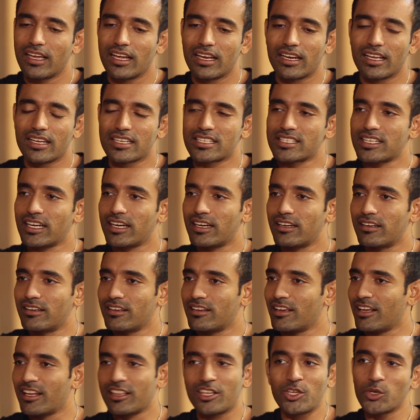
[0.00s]
And I
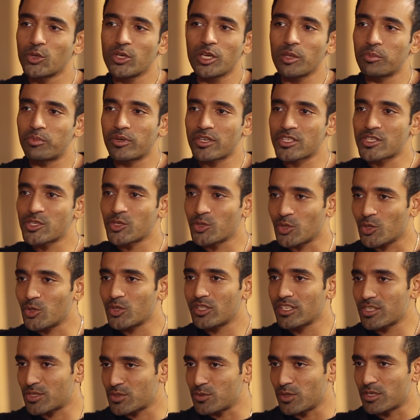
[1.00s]
said, and the only person who
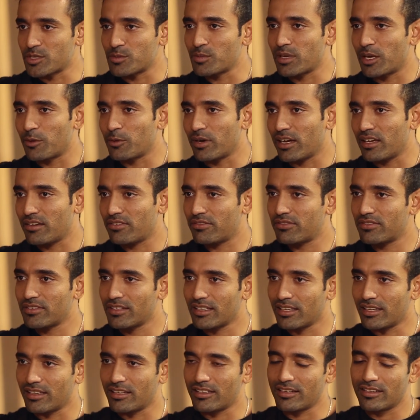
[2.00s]
knew this was my
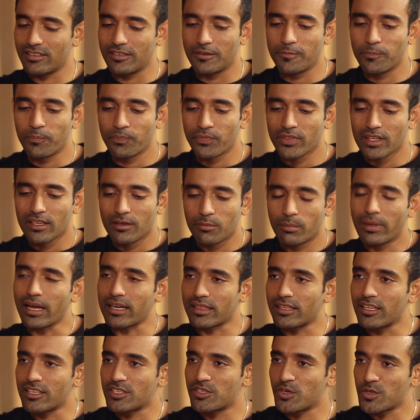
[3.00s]
wife. Uh,
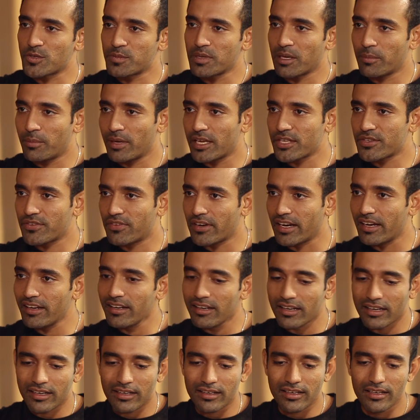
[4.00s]
back then, she was my best
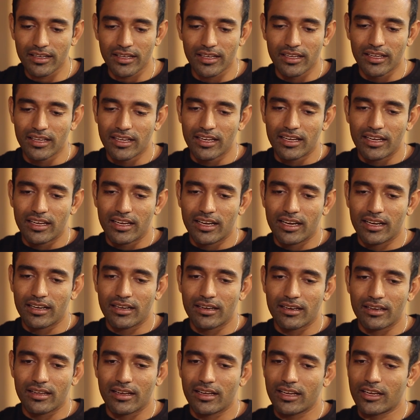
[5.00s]
friend, and
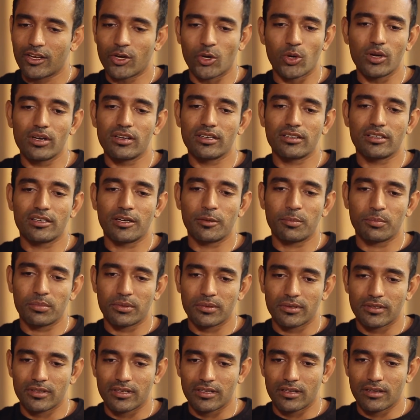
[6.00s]
and I called her
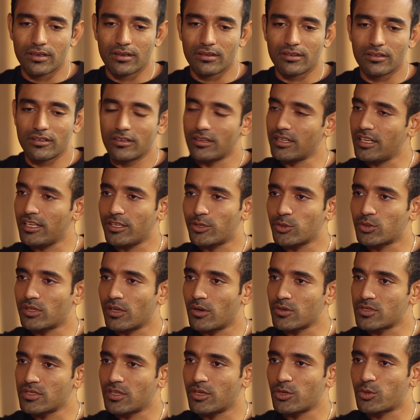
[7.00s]
up uh, early
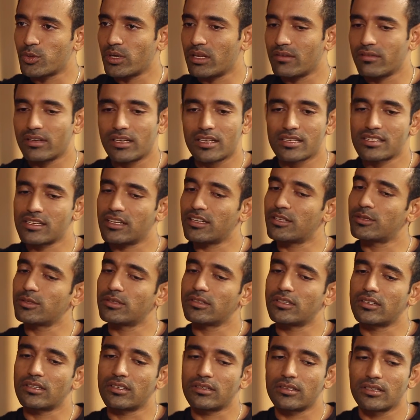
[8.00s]
2012 and I said
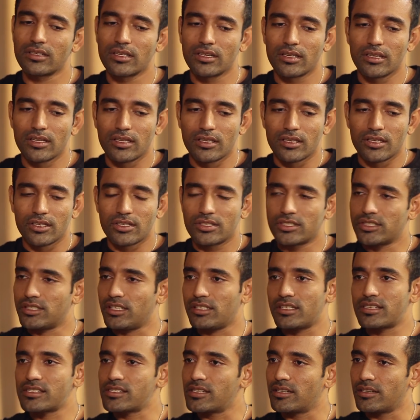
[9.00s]
to her,
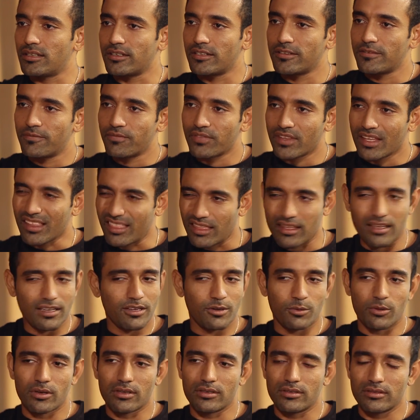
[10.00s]
sheets uh, I
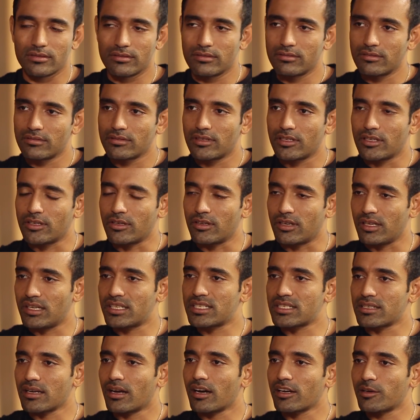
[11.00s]
think I want to you know
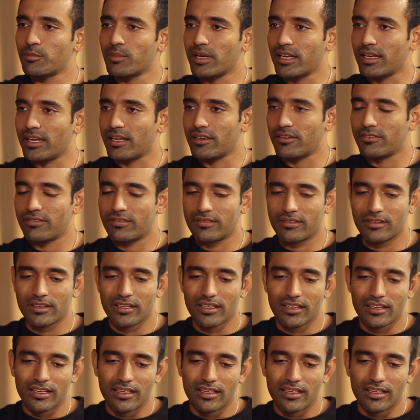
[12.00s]
restart my life